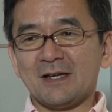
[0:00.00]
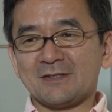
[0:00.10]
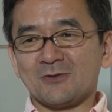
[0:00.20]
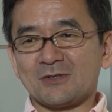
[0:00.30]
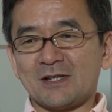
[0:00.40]

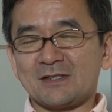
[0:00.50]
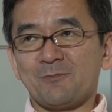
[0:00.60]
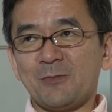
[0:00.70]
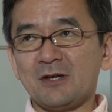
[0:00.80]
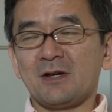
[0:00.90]
So such a
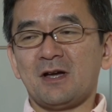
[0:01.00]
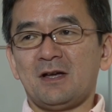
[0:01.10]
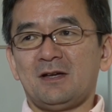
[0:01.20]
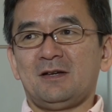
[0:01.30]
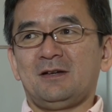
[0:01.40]
big
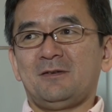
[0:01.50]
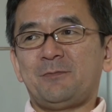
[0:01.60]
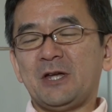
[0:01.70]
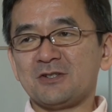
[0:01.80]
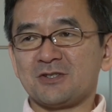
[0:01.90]

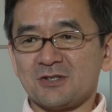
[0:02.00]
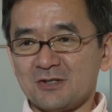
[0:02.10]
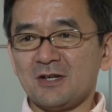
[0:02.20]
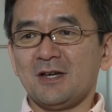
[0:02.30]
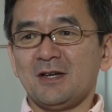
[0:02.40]

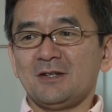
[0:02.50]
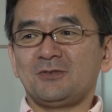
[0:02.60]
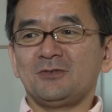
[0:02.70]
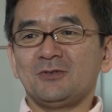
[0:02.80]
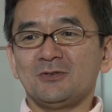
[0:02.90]
picture
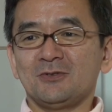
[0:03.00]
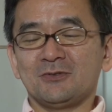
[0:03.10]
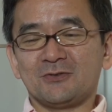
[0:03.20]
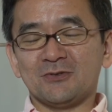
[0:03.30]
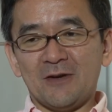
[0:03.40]
to
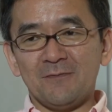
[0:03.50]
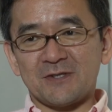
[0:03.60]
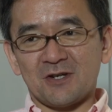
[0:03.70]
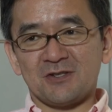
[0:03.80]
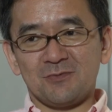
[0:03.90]
to
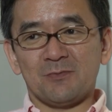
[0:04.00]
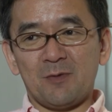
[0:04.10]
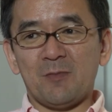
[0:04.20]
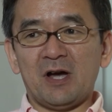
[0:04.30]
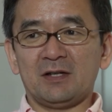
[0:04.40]
envisage in my
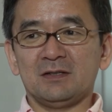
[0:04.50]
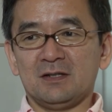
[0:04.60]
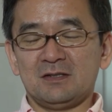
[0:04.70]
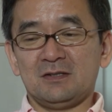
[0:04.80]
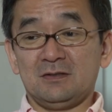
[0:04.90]
mind
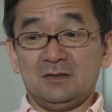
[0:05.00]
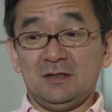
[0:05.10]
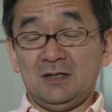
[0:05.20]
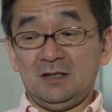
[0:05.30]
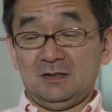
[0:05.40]

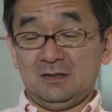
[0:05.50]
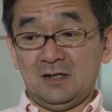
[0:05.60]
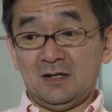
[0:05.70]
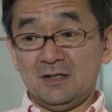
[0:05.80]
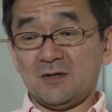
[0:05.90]
need,
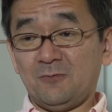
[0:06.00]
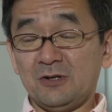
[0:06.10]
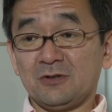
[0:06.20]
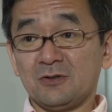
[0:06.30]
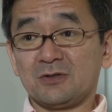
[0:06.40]
uh, is a
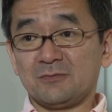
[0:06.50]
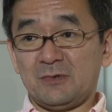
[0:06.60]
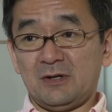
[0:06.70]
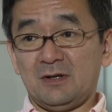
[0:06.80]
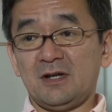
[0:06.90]
really good
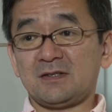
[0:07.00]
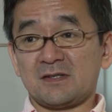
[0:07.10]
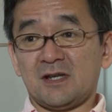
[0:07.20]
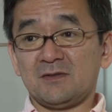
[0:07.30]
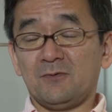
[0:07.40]
uh,
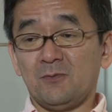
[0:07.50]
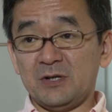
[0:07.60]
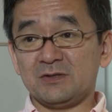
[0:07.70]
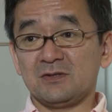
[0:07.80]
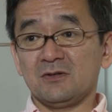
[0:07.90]
exercise for
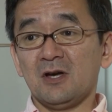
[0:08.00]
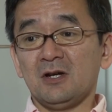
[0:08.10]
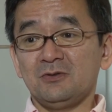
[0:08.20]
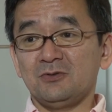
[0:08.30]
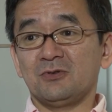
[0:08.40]
me to
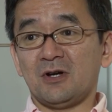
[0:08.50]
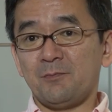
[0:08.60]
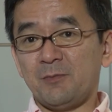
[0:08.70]
do a